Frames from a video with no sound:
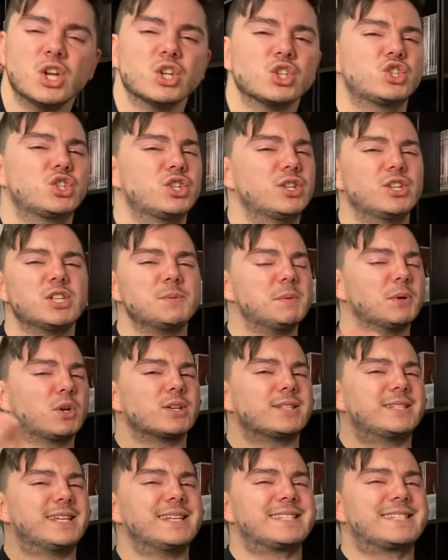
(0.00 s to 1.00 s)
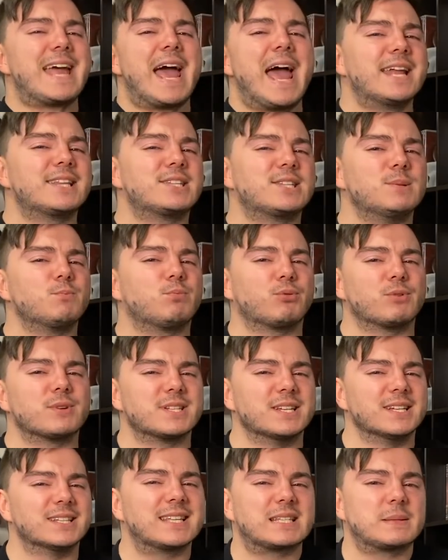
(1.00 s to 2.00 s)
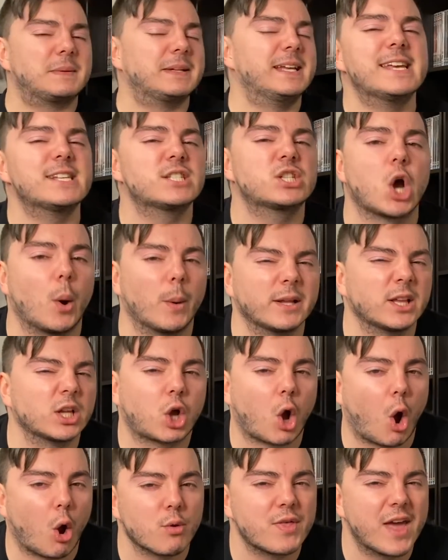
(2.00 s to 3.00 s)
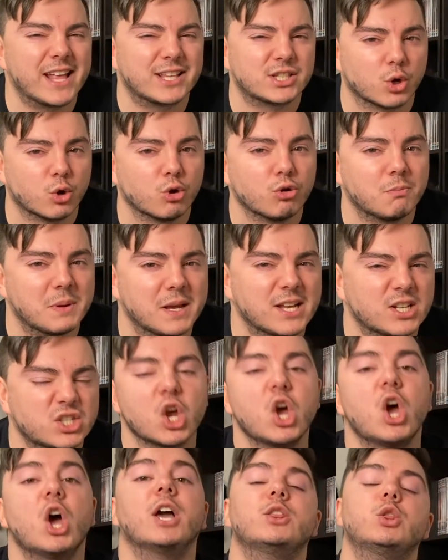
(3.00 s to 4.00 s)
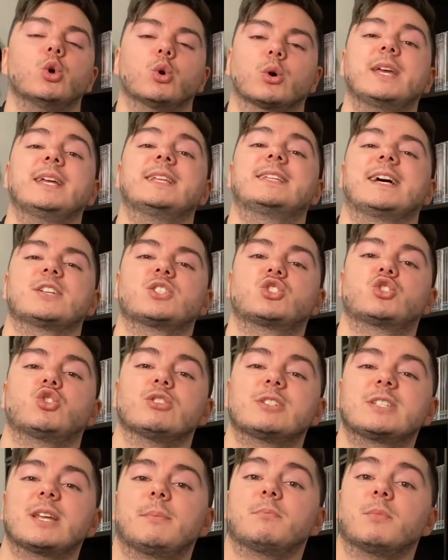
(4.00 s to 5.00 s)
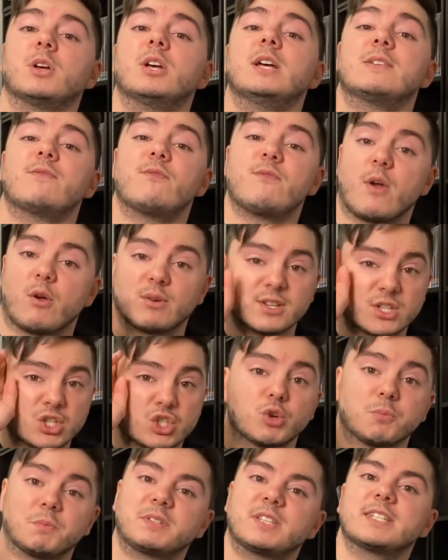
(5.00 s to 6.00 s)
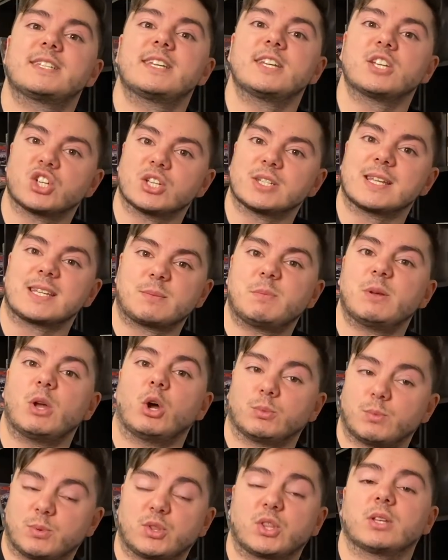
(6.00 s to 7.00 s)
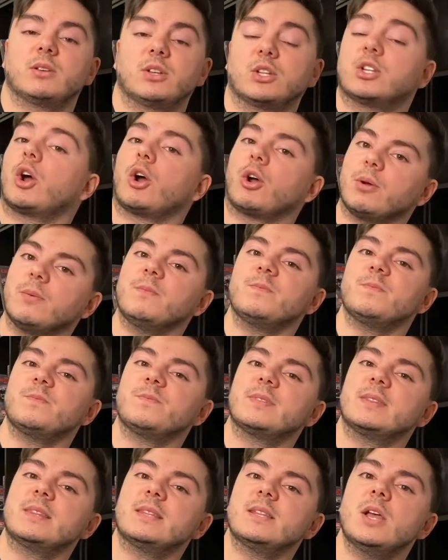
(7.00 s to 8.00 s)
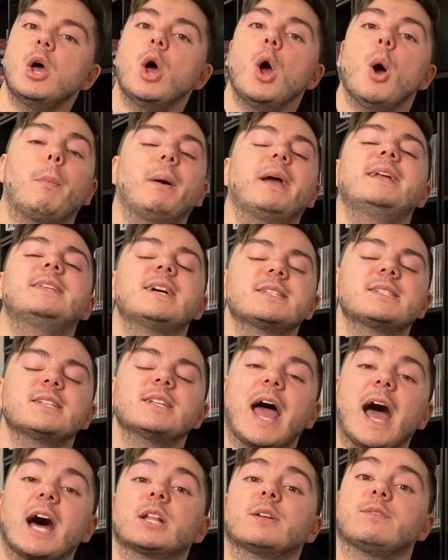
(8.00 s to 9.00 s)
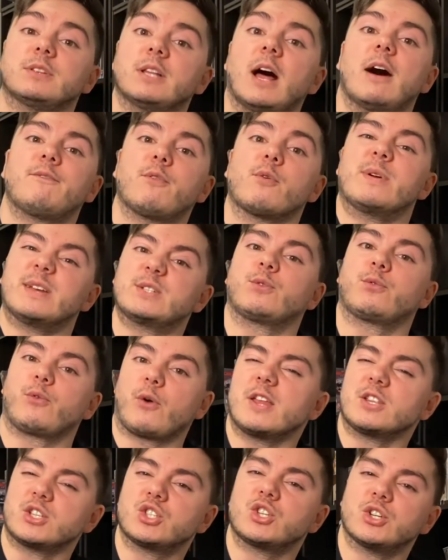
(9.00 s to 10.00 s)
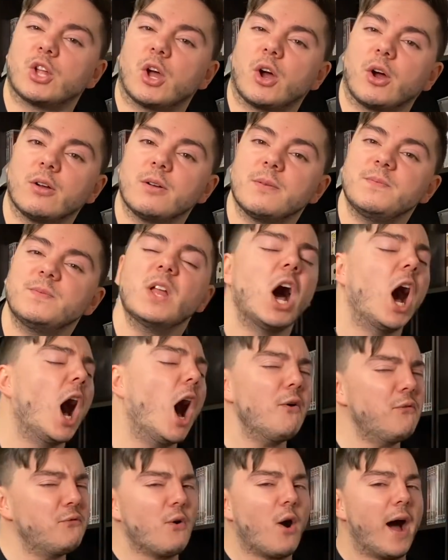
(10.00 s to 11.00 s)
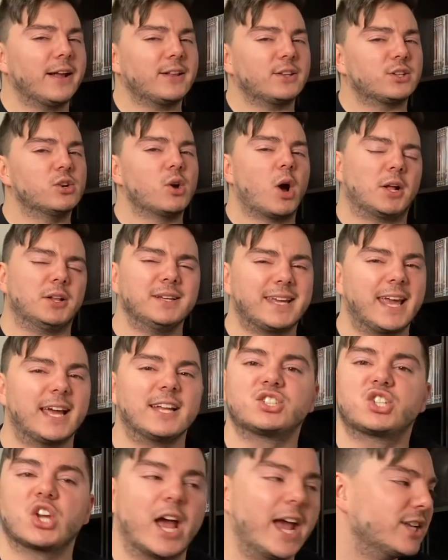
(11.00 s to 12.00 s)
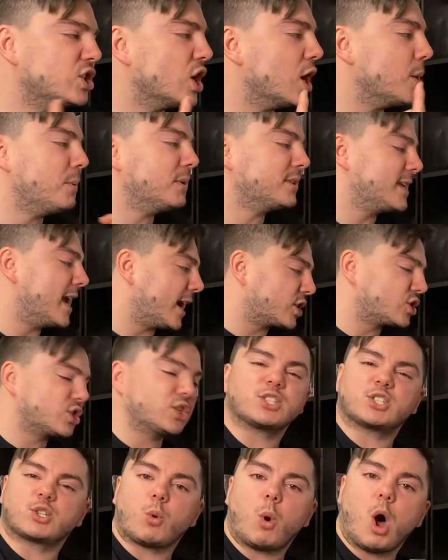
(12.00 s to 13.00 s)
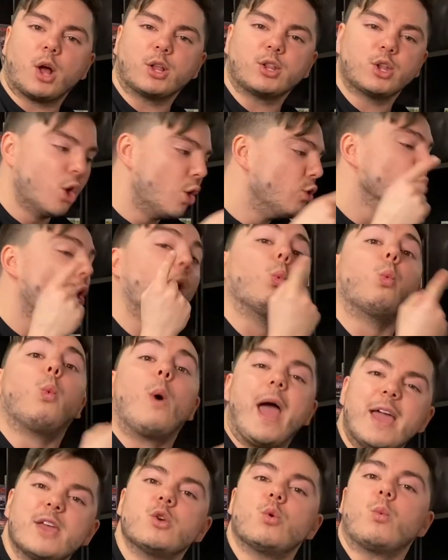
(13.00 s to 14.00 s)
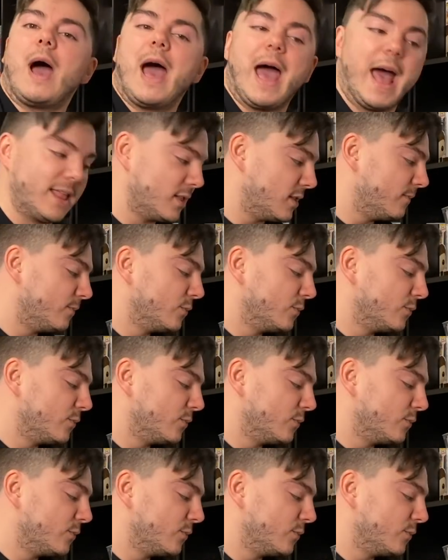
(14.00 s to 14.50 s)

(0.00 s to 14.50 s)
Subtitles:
Just because his dad's in prison doesn't mean he's going to go there too, bitch. Look, he does do some very stupid decisions, let's be honest, you know. But he does it out of love for his friends, you know. I'll fight you, I don't care. JJ Protection Squad, where you at?